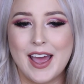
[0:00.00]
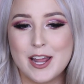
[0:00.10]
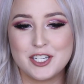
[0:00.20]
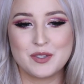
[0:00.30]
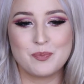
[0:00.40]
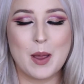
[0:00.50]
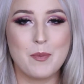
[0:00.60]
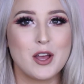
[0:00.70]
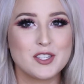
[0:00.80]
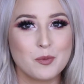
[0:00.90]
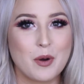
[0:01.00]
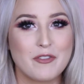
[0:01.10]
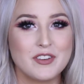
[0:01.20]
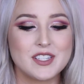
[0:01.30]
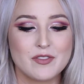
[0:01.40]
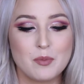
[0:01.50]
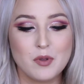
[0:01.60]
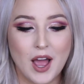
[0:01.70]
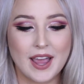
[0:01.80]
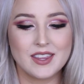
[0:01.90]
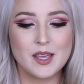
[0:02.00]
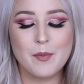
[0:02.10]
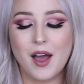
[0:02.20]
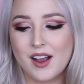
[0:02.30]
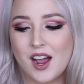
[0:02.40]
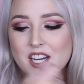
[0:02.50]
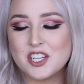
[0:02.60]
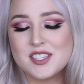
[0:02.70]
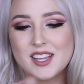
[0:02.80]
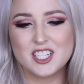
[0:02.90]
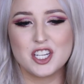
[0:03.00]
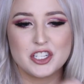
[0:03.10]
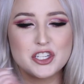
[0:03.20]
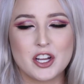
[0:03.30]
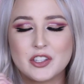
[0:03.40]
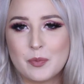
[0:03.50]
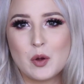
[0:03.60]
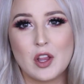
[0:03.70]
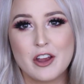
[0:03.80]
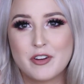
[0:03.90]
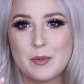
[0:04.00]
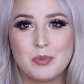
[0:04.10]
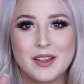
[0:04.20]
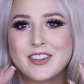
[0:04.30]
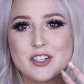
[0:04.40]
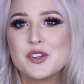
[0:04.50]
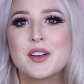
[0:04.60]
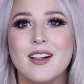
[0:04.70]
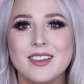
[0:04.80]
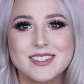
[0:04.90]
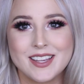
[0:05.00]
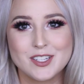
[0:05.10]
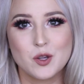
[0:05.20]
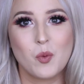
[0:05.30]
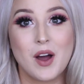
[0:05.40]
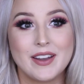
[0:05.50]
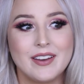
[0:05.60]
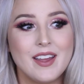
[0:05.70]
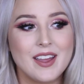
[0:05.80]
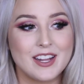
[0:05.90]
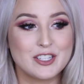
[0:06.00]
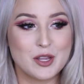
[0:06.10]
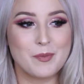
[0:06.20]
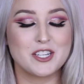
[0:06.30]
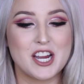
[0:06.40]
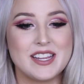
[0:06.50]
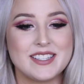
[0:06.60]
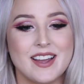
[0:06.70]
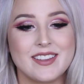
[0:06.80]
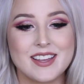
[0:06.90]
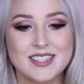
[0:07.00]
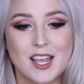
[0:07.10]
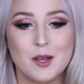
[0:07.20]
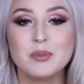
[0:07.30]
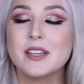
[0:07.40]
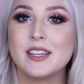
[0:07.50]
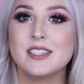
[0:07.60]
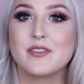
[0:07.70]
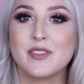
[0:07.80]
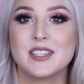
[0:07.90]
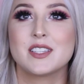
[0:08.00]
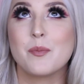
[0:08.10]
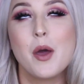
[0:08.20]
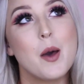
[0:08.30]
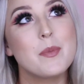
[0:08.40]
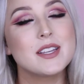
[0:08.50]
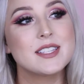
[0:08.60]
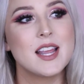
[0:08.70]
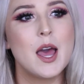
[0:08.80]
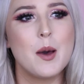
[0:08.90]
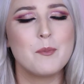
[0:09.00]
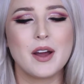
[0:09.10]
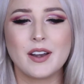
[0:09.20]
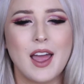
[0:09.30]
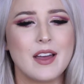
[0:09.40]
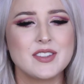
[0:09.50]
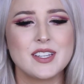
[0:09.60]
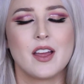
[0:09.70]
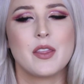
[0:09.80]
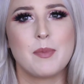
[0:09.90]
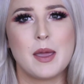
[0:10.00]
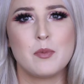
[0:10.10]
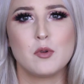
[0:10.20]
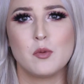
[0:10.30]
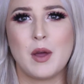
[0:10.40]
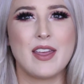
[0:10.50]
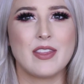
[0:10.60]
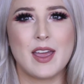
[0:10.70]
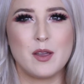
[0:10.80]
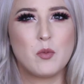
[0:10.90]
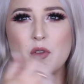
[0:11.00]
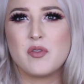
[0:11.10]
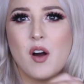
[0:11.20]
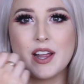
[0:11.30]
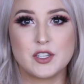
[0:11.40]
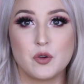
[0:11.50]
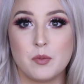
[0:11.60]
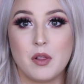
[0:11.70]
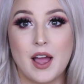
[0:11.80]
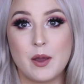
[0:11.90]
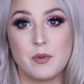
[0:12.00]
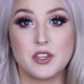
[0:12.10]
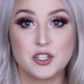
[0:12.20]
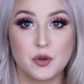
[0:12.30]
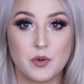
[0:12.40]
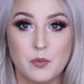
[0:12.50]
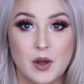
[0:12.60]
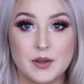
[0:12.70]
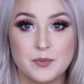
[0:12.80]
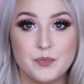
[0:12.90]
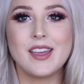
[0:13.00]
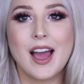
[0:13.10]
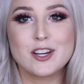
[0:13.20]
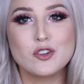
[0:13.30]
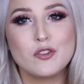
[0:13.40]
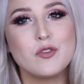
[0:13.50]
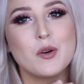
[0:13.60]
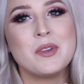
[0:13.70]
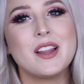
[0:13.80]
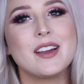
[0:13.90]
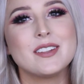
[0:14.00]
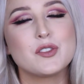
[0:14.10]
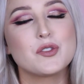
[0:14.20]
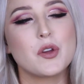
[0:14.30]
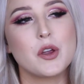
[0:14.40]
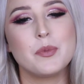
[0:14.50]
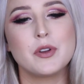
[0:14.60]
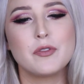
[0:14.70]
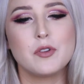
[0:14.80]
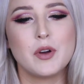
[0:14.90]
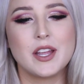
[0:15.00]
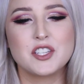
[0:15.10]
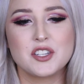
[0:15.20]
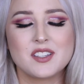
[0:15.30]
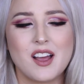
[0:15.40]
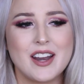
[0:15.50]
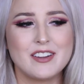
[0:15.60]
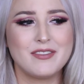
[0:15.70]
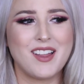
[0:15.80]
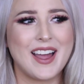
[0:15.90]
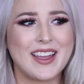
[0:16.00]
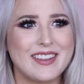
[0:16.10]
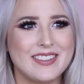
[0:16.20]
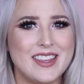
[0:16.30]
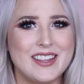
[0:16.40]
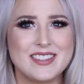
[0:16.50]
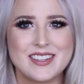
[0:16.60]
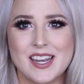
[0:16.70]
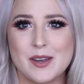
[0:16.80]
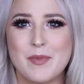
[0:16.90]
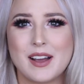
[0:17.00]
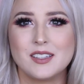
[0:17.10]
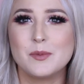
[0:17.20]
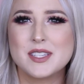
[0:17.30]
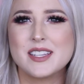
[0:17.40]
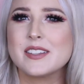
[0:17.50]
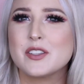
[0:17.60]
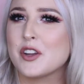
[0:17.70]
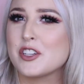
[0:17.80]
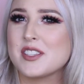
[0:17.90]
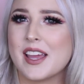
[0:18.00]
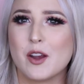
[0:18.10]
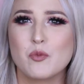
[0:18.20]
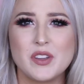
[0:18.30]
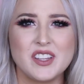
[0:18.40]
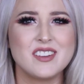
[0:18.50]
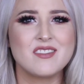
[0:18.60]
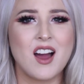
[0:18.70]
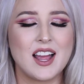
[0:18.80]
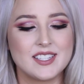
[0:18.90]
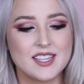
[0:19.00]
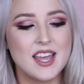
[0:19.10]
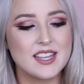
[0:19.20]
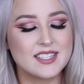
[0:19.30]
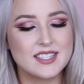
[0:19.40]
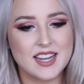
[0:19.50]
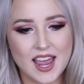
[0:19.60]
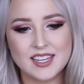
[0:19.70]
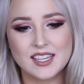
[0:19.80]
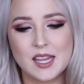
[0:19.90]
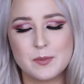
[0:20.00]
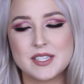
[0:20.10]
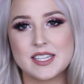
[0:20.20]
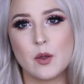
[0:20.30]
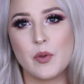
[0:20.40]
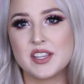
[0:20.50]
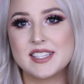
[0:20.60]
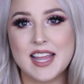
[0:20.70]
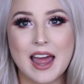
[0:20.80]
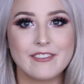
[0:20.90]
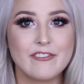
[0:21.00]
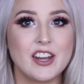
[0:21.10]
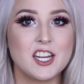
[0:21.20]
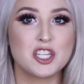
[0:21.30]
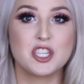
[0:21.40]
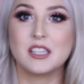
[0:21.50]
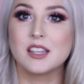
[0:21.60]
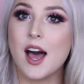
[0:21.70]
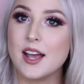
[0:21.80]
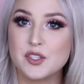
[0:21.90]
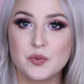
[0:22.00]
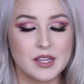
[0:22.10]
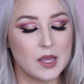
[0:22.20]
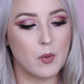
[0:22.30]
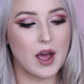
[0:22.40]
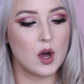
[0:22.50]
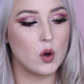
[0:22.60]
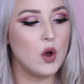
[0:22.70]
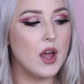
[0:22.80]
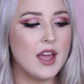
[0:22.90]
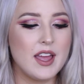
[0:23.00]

and just my personal preference of applying them, I kind of just like to chuck them all over and blend the two colors into one. It's so much easier, I guess it completely defeats the purpose, but I have seen other people and they were fine to apply it with the two-in-one. The actual formula is so beautiful, it's just kind of like the standard MAC lipsticks, you know, just like a really nice standard lipstick with a satin finish that lasts really well,